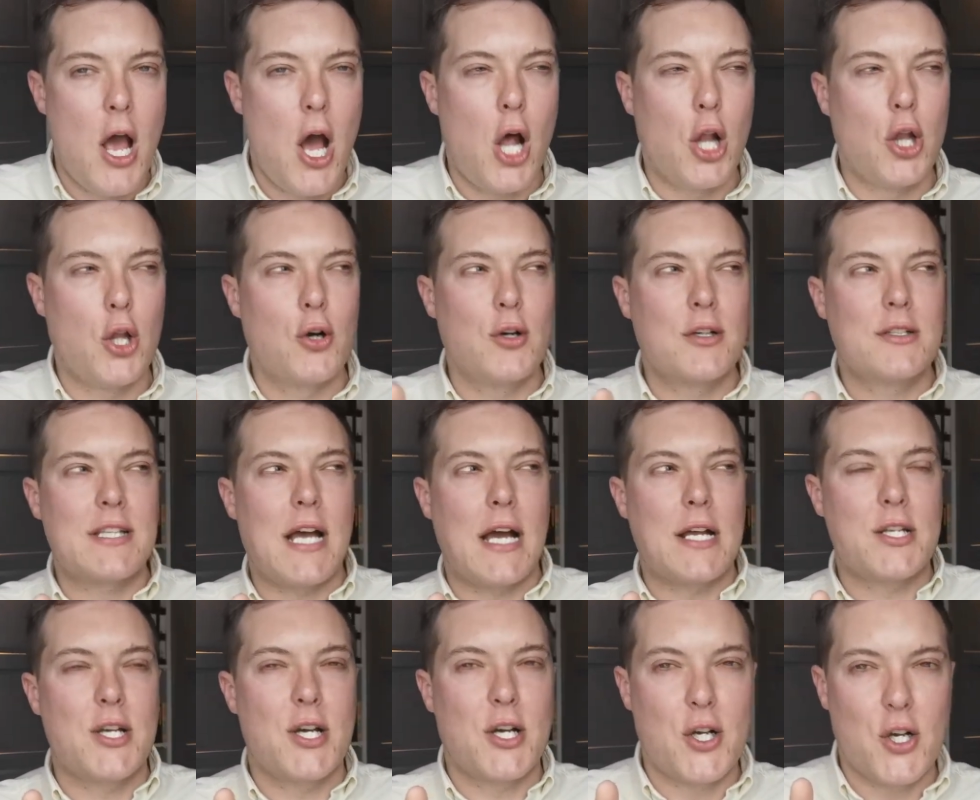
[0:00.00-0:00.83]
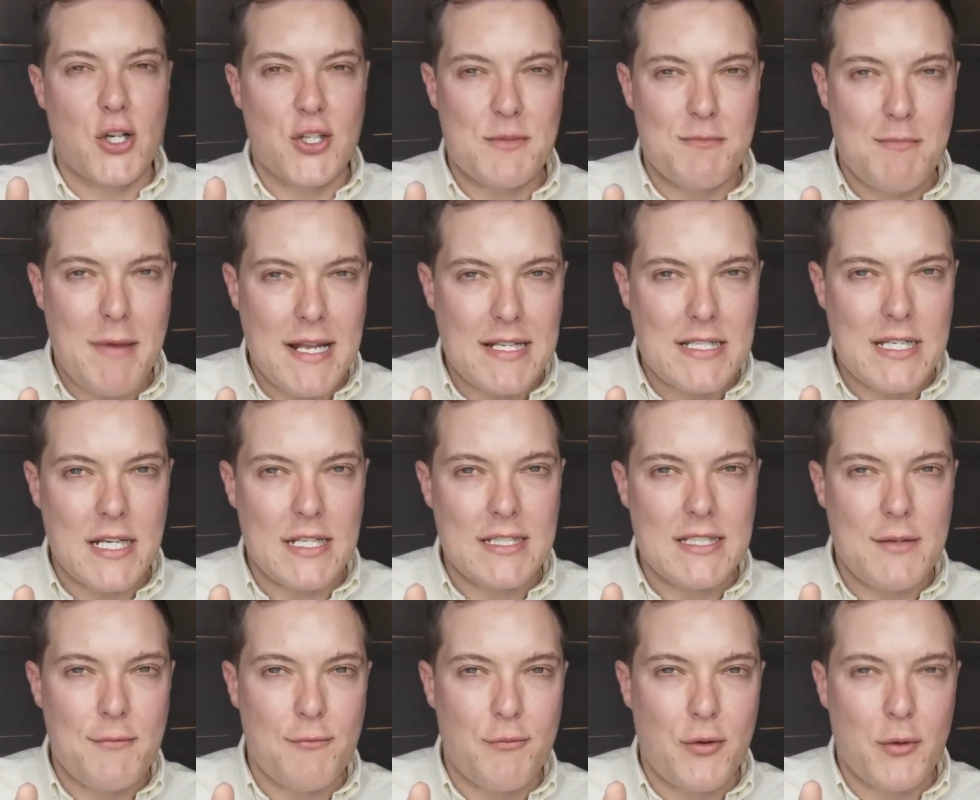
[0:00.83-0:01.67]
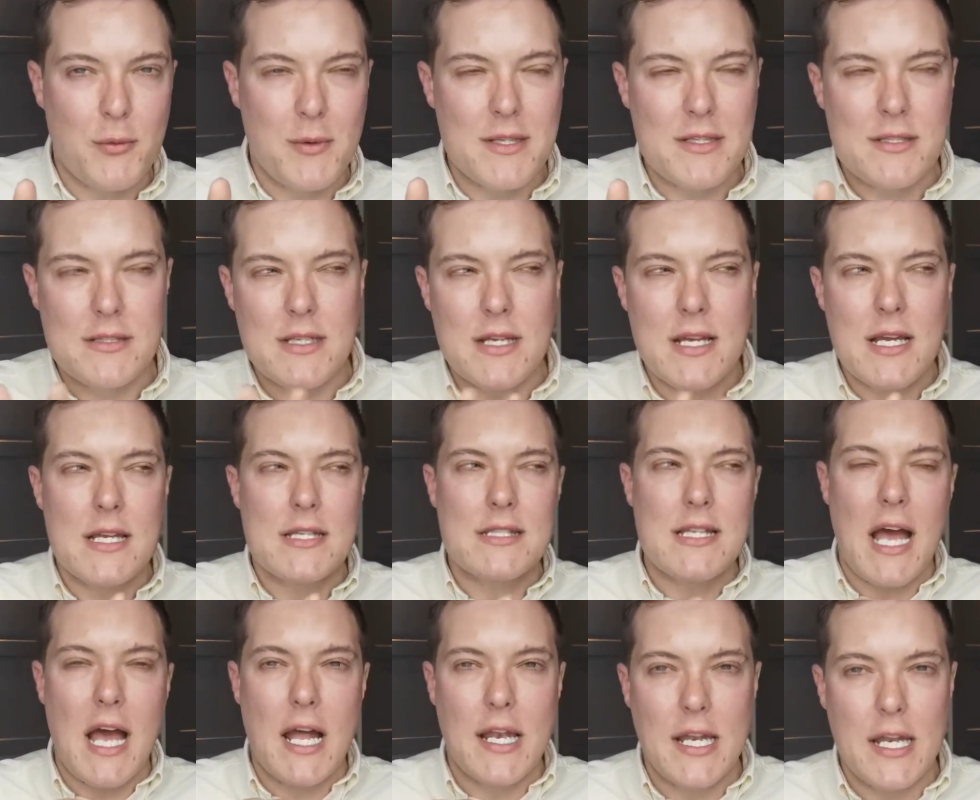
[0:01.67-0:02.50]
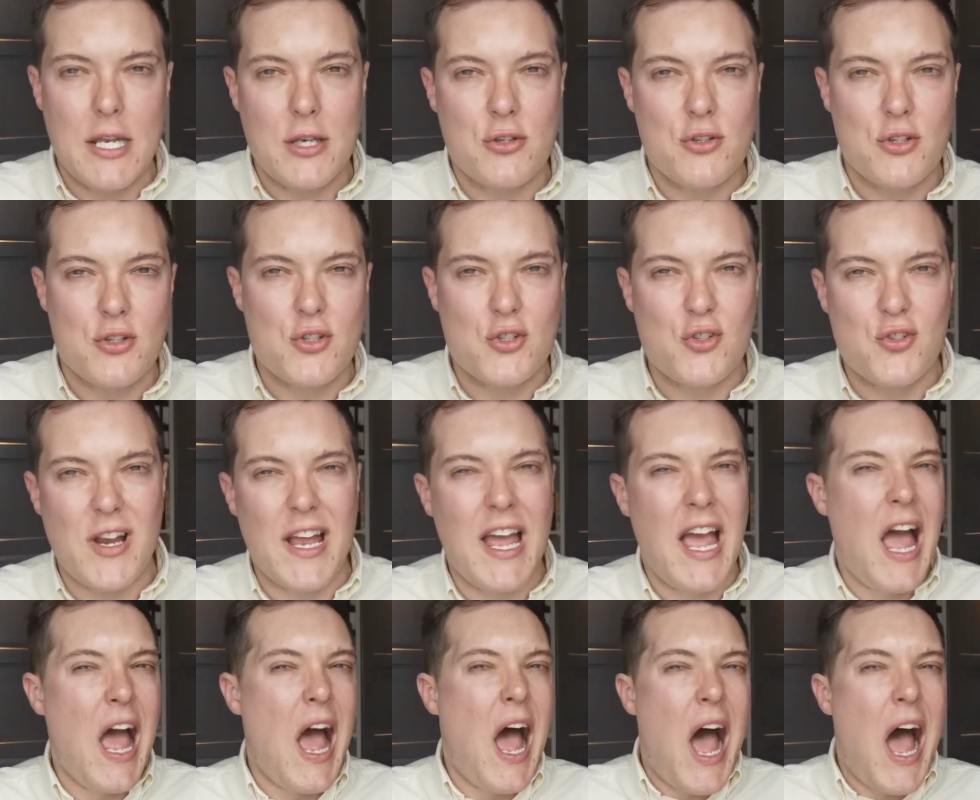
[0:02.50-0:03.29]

alongside her cosmetics influences and industry.